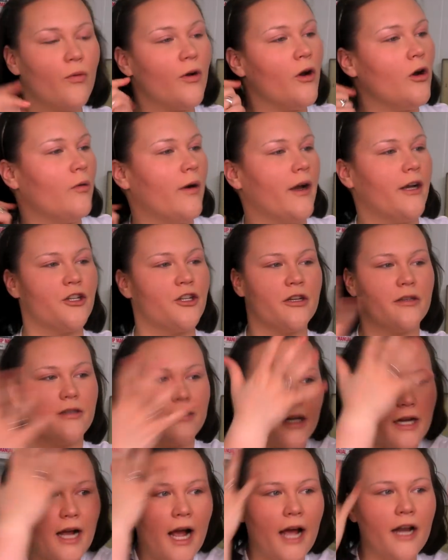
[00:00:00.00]
real quick, just
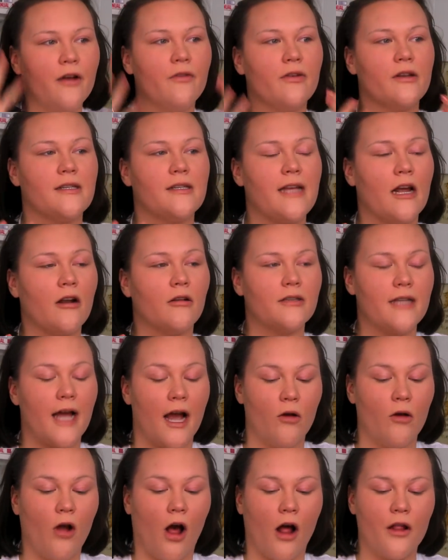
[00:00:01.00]
to kind of settle
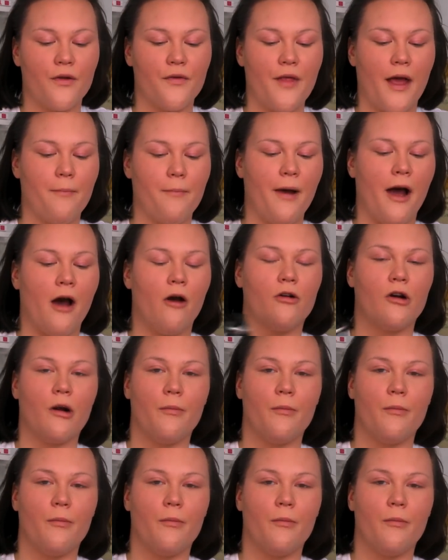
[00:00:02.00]
down all of that powder,